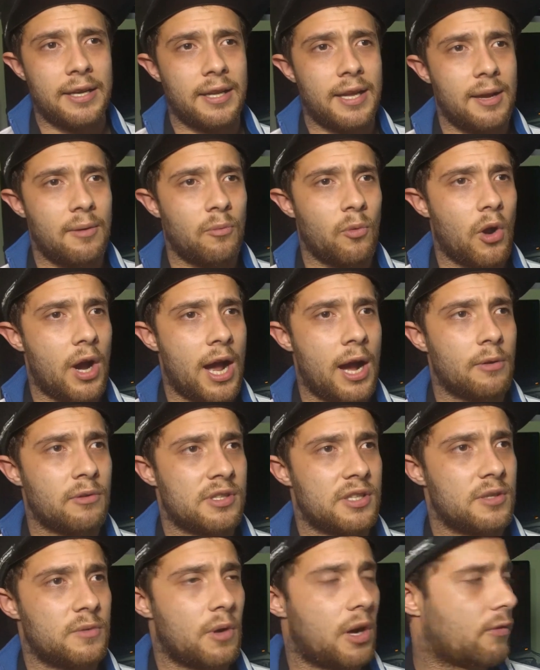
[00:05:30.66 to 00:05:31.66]
what else
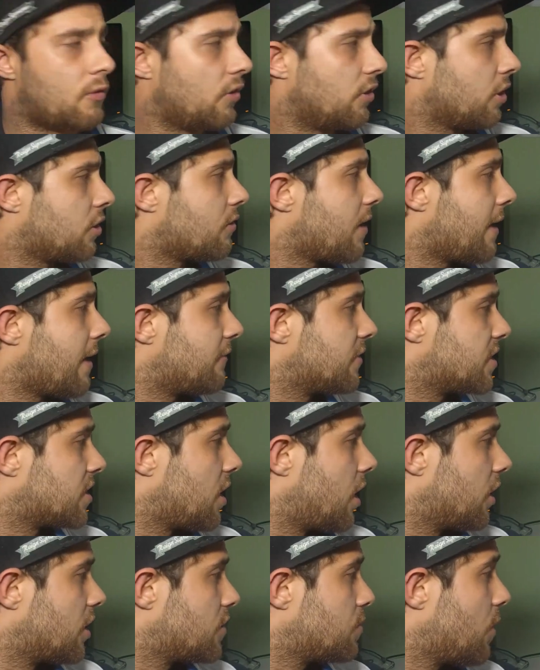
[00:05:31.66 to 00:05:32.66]
as well? I've got the graphics
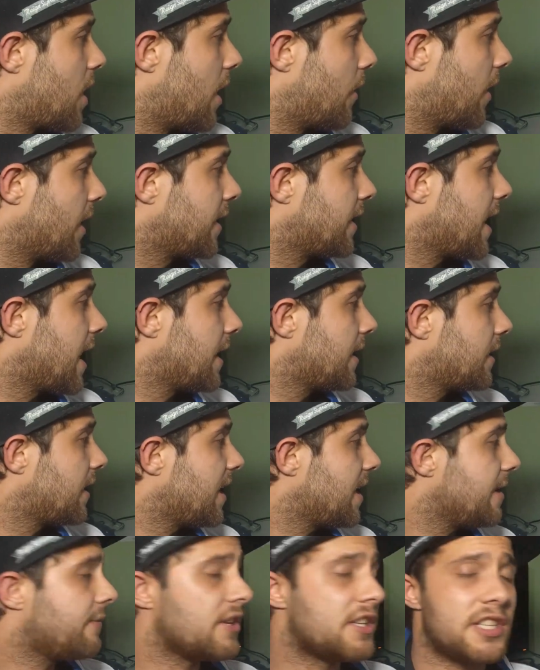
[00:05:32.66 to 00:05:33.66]
card as well. Again,
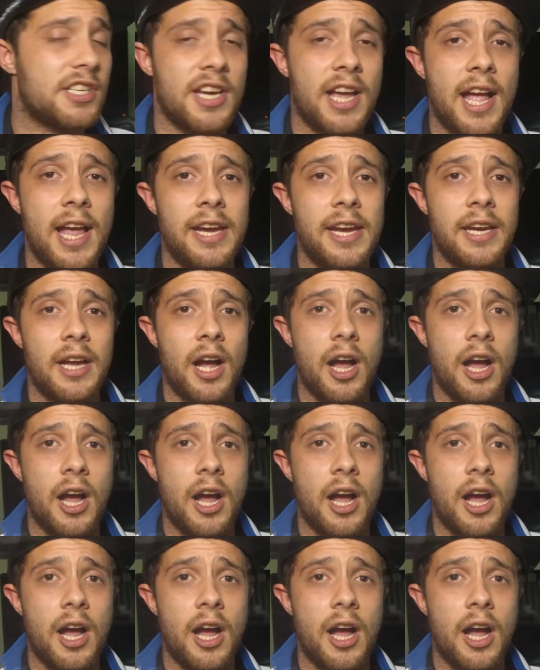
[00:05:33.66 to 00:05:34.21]
EVGA